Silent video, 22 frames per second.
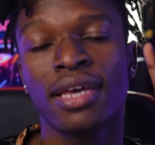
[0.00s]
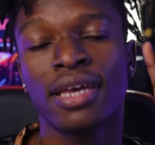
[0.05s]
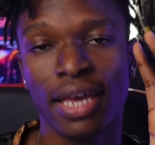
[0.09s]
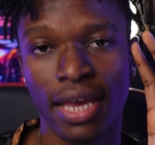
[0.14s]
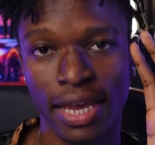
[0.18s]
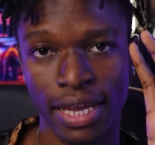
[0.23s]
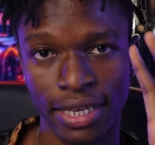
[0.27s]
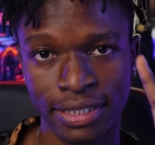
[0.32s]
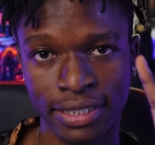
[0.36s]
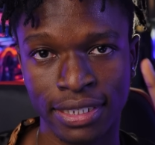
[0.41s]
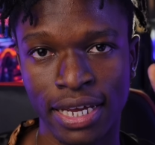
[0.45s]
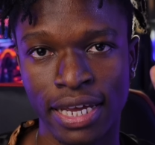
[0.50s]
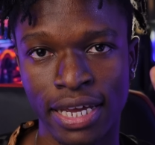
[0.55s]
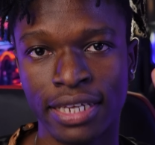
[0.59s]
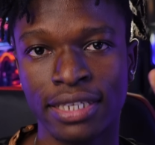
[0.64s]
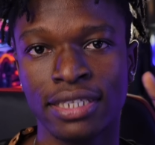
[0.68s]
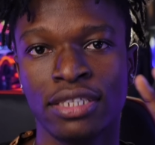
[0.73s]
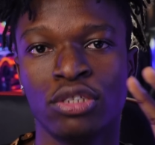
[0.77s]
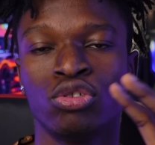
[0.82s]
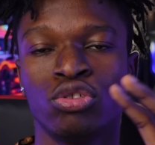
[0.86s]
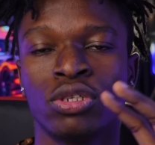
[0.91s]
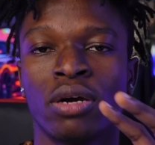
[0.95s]
And
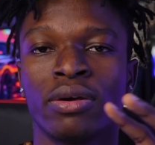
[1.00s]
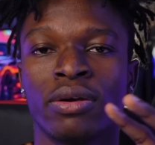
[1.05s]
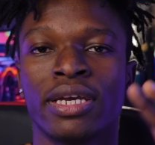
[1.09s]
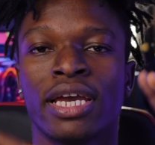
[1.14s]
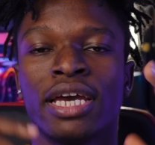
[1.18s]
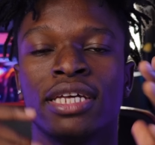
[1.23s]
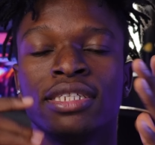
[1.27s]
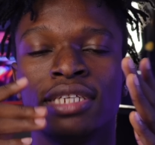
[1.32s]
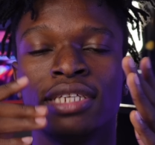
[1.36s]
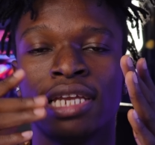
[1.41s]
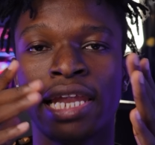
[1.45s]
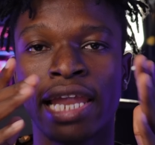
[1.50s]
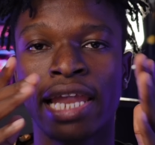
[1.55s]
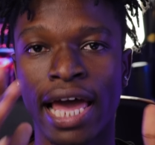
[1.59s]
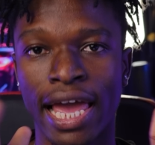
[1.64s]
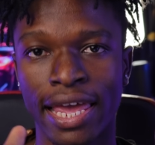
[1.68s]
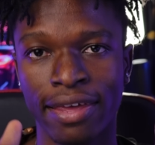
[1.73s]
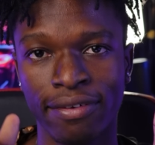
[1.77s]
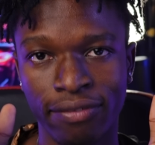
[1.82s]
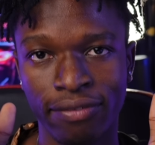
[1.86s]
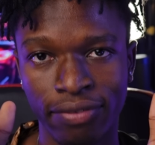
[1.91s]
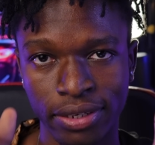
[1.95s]
then you now get the
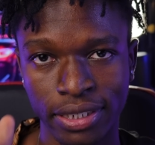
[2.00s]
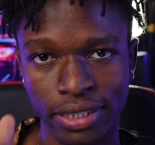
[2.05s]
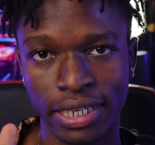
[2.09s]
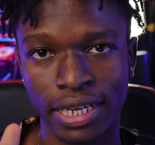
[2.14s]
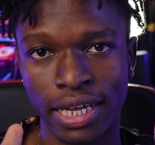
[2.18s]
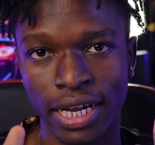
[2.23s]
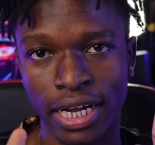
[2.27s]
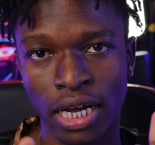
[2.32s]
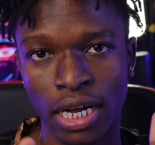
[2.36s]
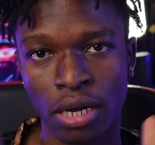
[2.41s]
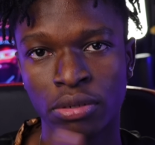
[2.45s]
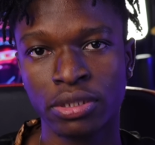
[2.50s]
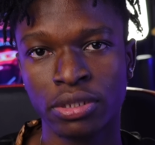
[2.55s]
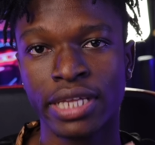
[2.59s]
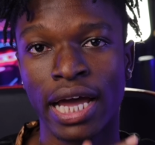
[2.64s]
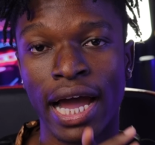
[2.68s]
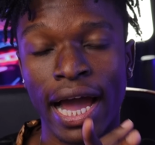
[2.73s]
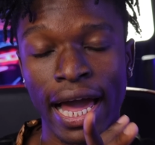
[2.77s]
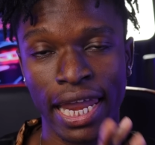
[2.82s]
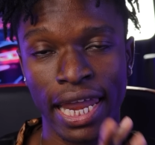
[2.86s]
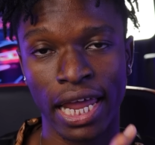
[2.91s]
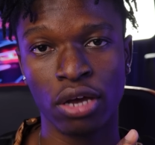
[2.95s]
live funded account that
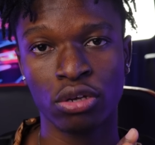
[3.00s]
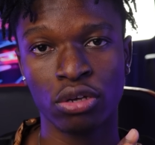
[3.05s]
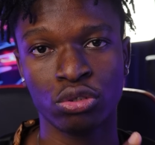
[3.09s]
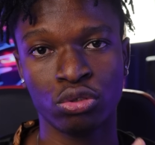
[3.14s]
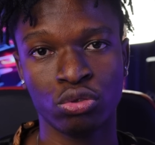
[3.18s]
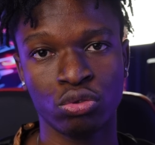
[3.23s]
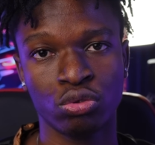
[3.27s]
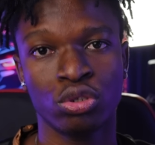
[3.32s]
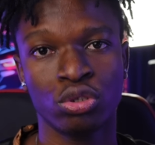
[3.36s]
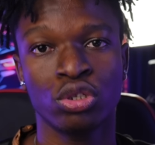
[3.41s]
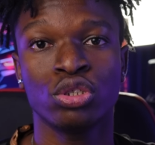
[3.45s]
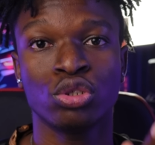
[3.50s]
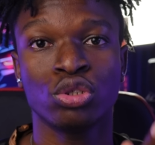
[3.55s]
allows you